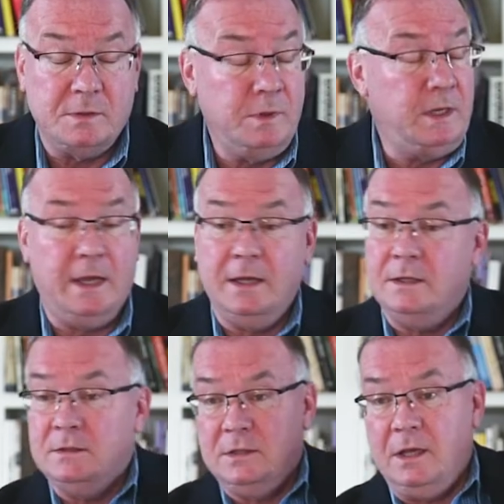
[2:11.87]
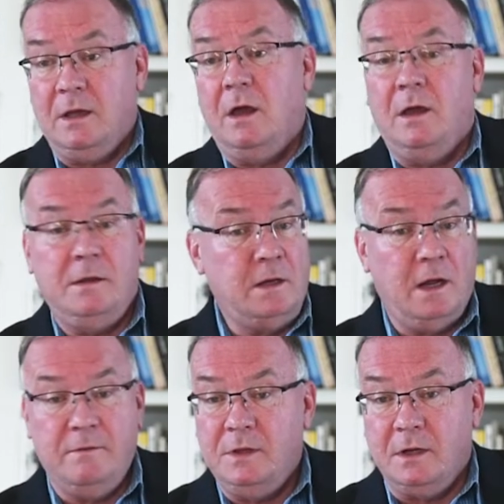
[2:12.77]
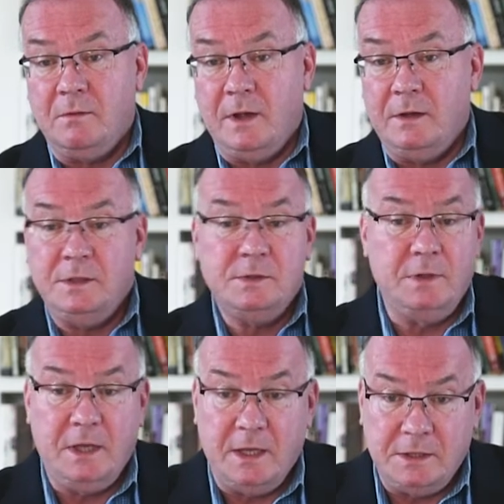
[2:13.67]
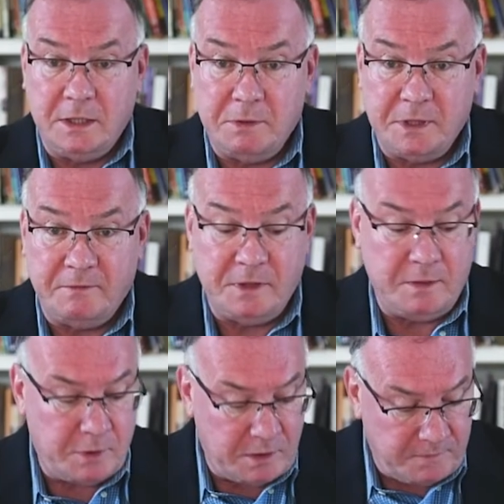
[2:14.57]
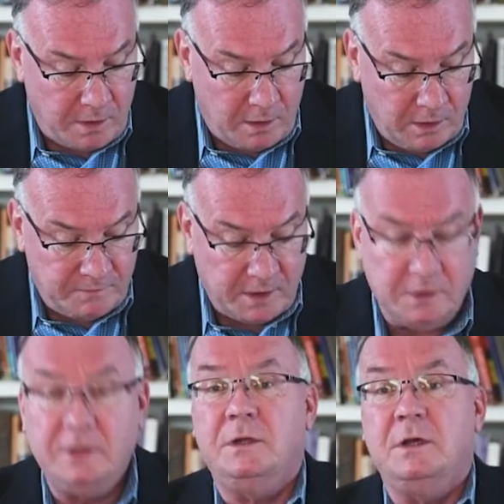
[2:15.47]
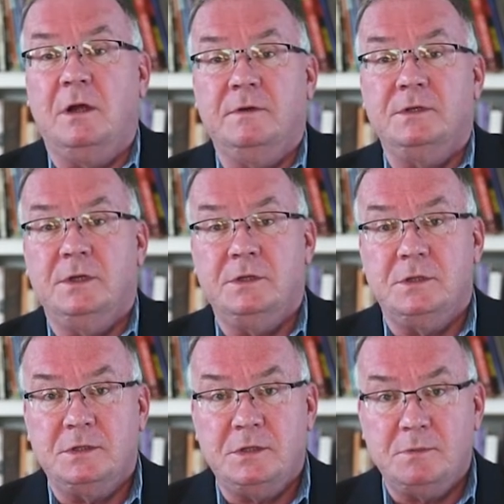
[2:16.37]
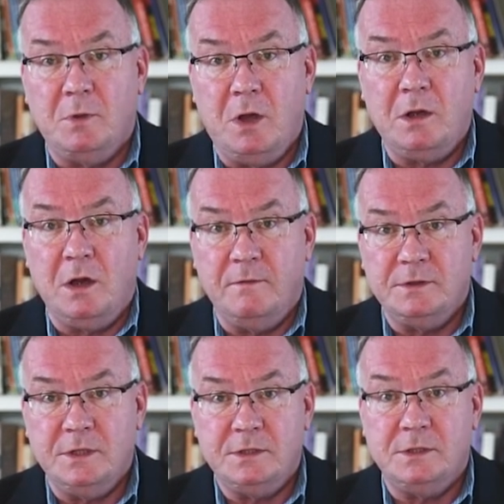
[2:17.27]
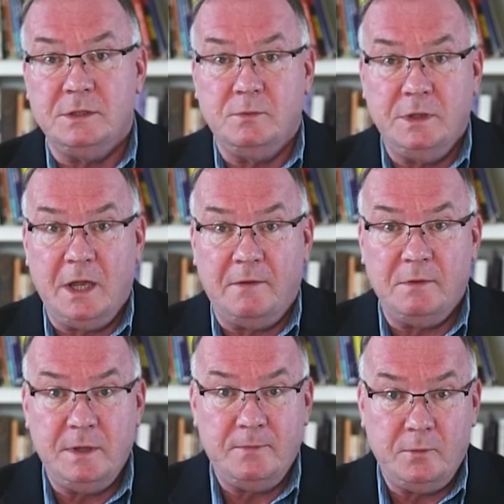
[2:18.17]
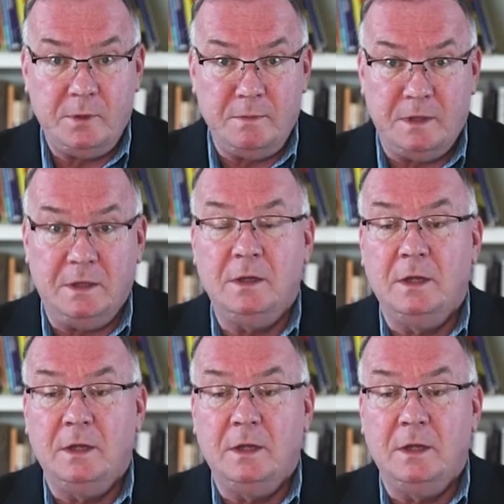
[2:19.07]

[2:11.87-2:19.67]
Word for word: We can't take on everything around us, we can't deal with everything, but if all of our little conversations, the small conversations that we have, the people we meet,